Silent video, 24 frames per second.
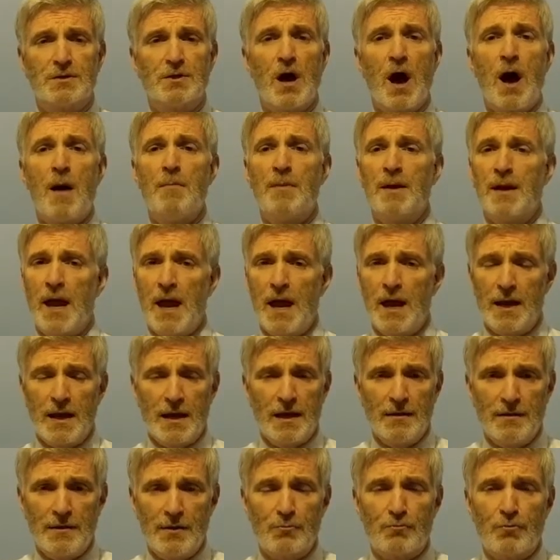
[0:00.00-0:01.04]

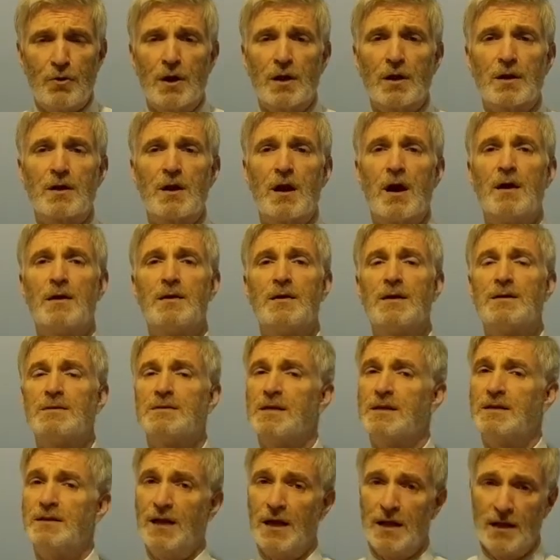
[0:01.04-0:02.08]
dominating the riddle
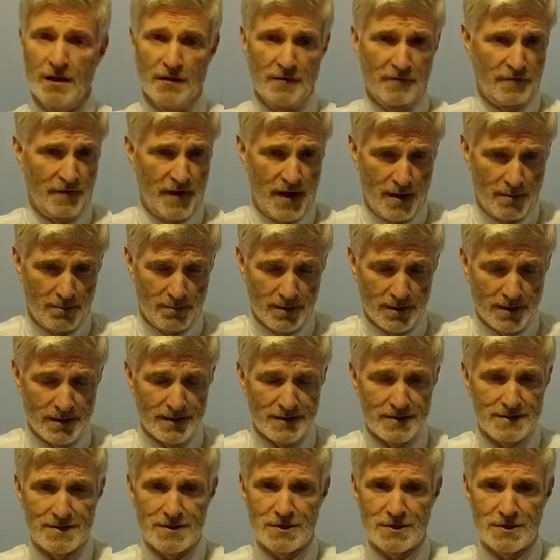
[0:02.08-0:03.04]
contest, the Dillon family.